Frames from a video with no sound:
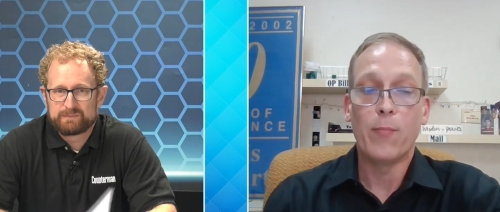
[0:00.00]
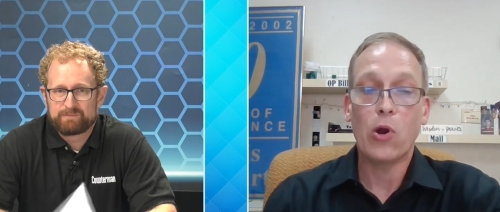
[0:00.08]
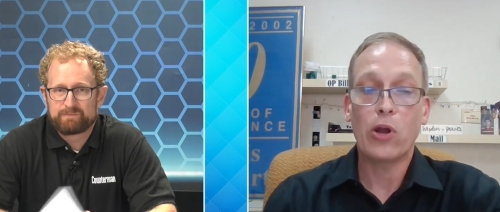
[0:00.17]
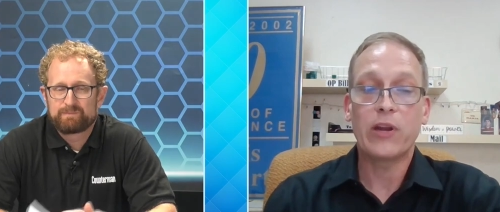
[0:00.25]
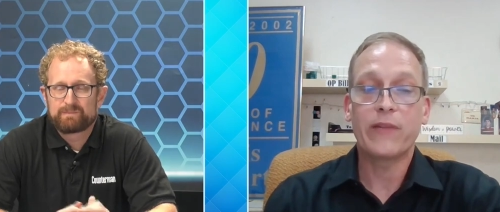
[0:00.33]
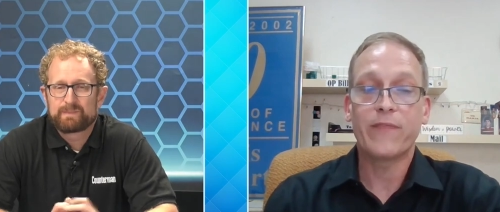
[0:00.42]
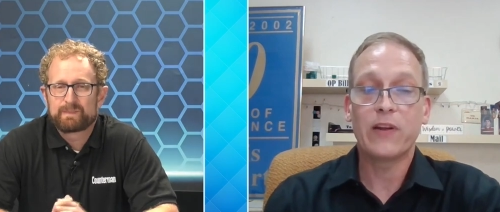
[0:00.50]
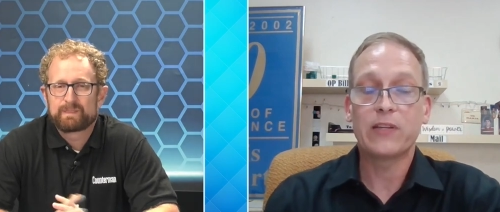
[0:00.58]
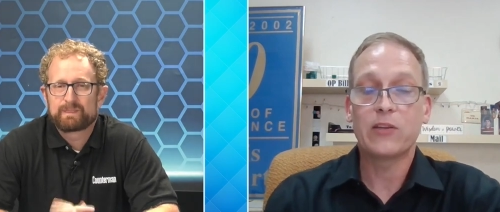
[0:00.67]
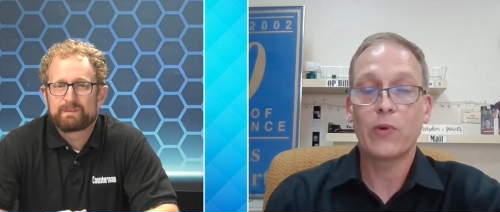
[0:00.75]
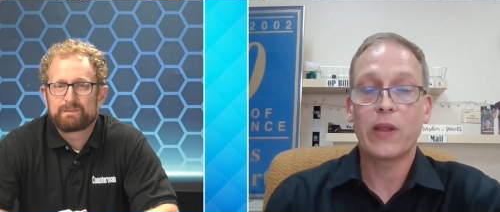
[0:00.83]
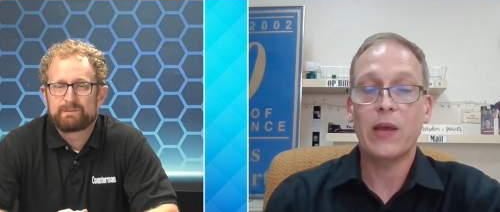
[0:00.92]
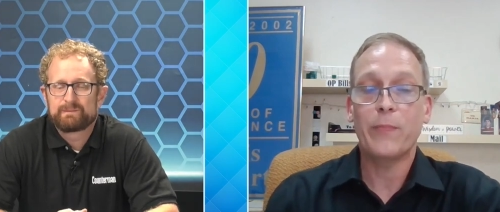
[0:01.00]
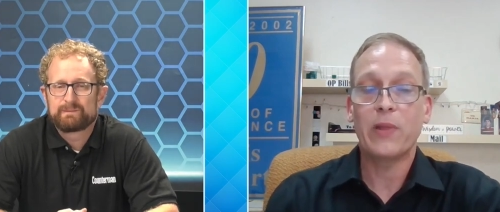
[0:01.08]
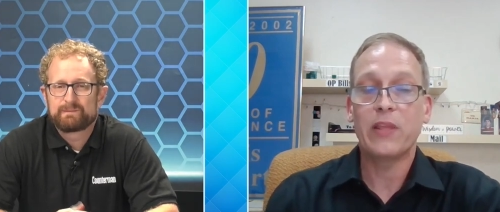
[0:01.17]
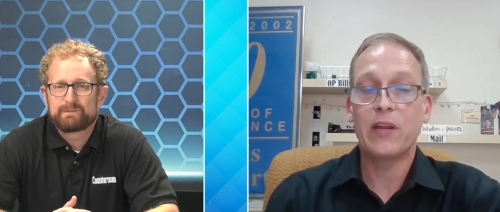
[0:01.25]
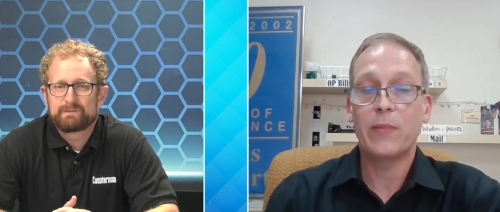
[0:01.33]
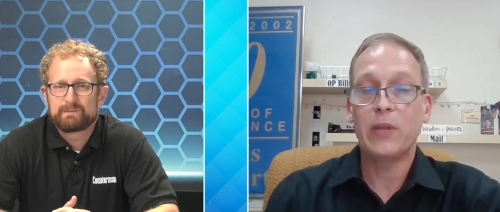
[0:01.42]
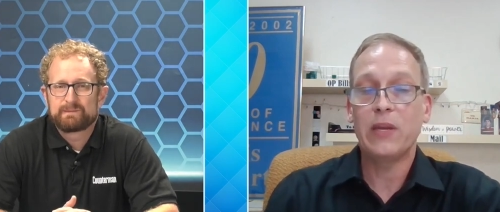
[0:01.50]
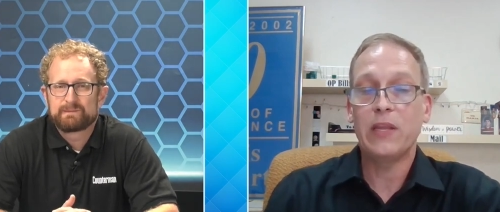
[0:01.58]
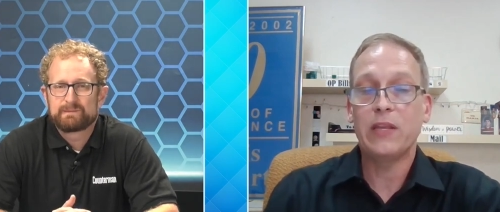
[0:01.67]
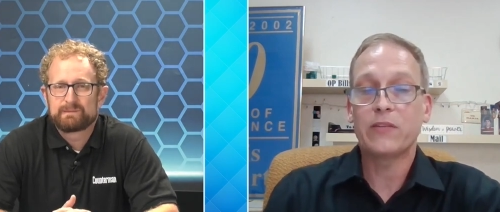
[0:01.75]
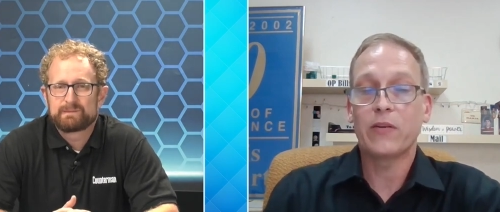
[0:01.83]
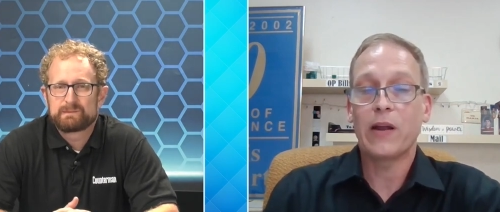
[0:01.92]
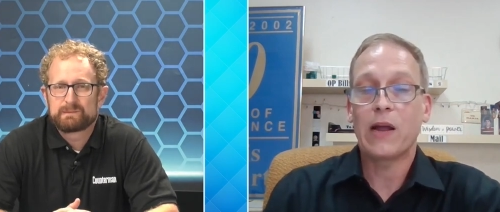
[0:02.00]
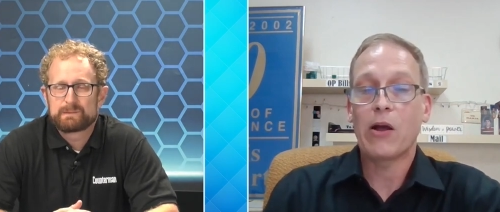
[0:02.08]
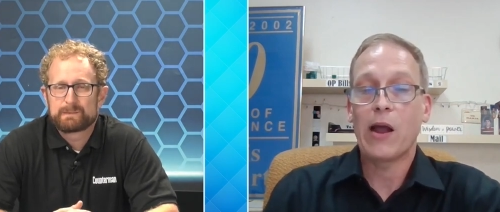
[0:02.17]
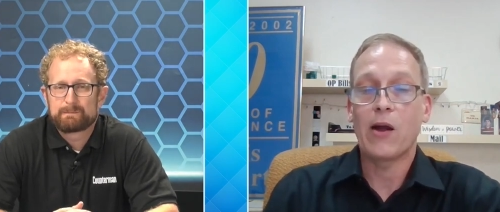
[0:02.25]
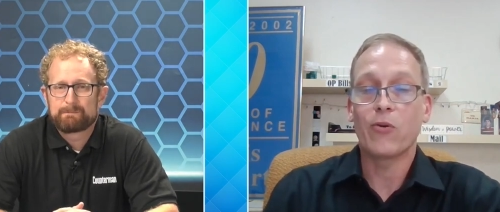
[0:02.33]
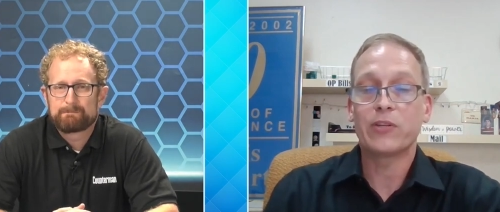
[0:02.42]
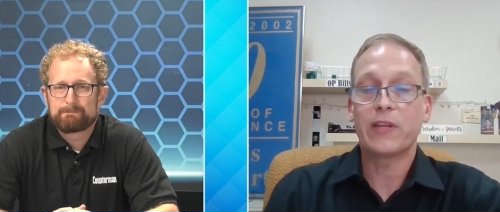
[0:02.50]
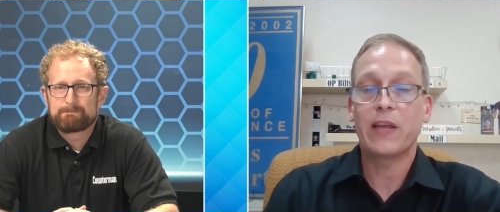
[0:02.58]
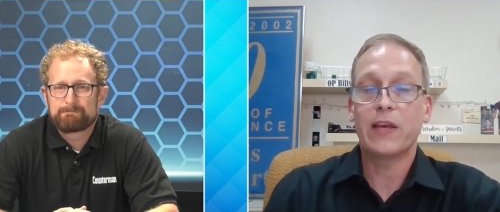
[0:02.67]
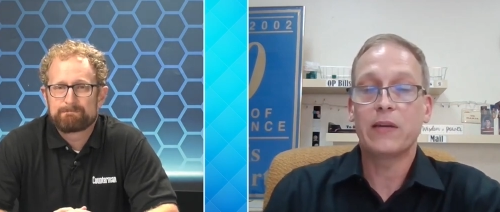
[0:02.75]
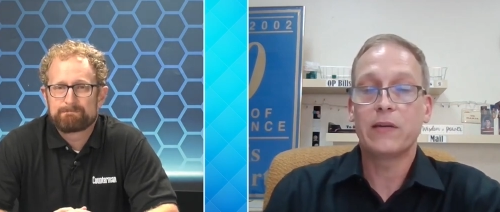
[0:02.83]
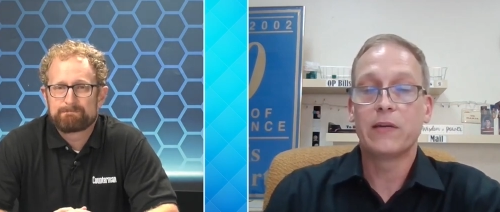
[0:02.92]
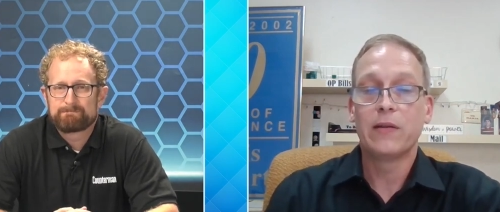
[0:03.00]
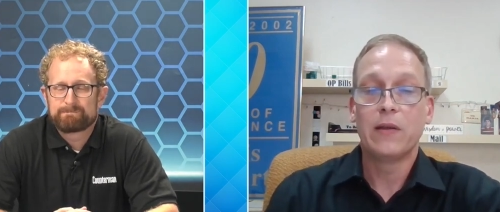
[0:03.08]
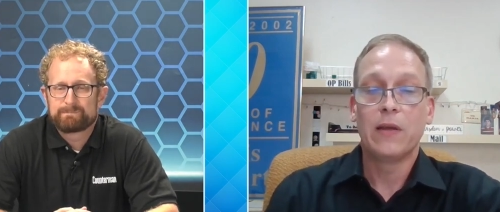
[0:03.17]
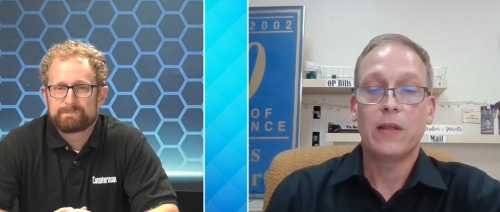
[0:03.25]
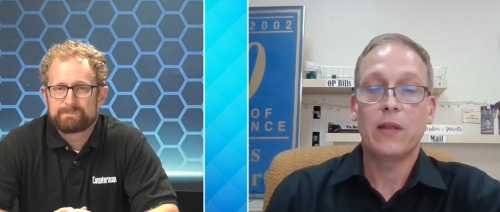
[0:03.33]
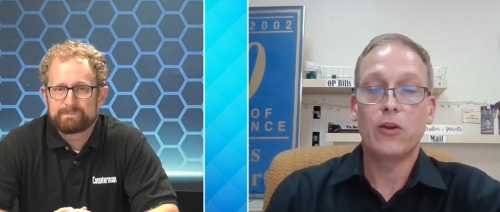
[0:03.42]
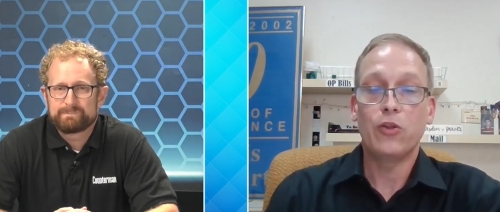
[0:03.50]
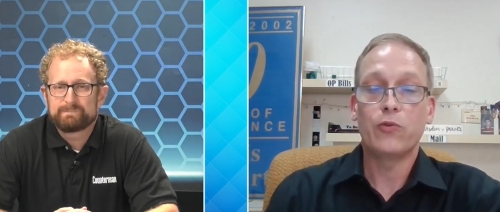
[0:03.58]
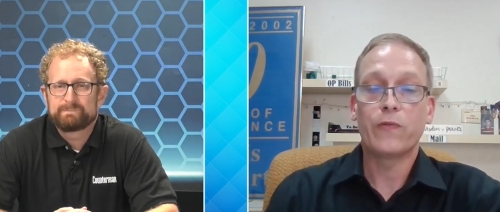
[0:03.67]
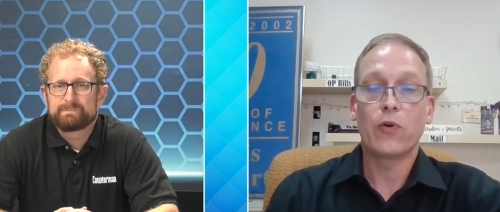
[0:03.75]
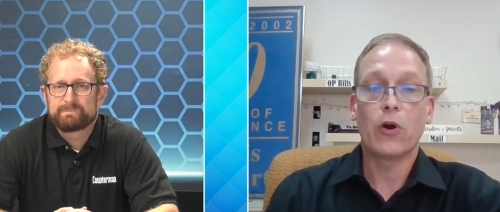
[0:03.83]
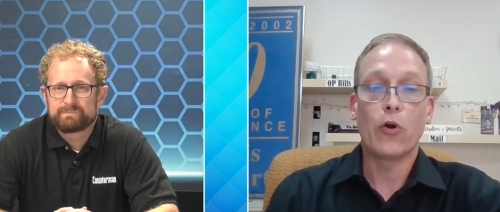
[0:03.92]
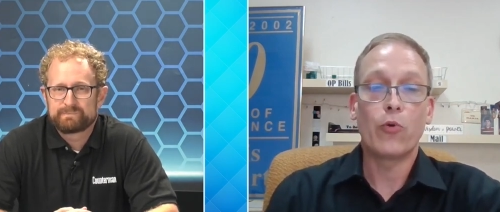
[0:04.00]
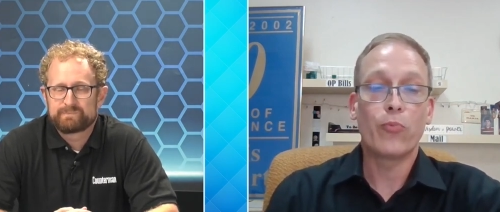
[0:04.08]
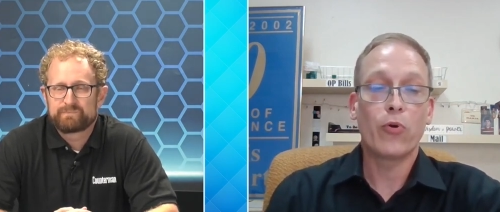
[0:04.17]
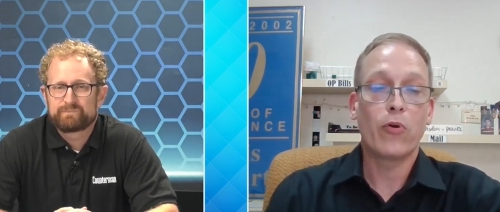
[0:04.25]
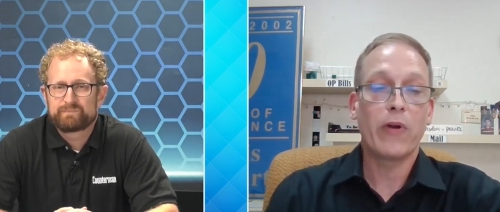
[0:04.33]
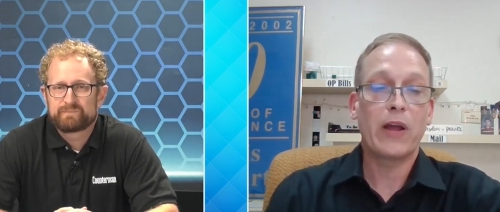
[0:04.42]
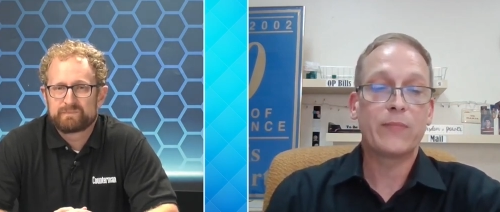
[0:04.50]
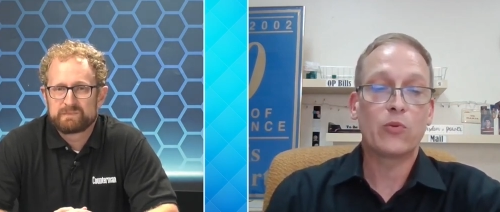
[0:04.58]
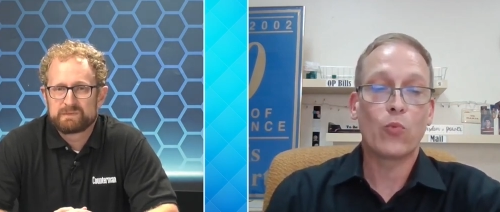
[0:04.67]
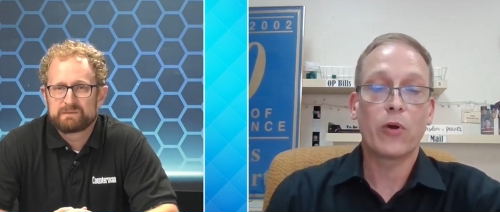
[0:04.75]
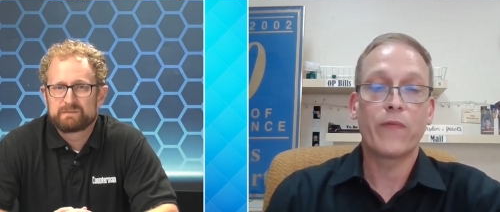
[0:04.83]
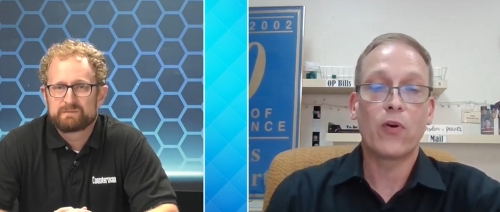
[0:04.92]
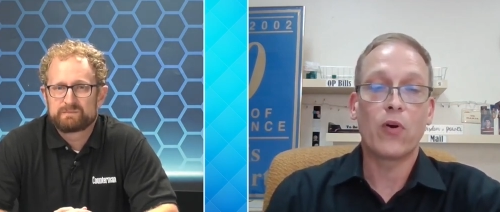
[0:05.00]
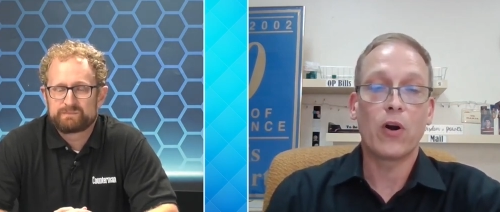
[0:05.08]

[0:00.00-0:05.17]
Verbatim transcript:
Speaker 1: Marketing funds that were kept by the W Ds are now ours again. You know, to use for our own programs and work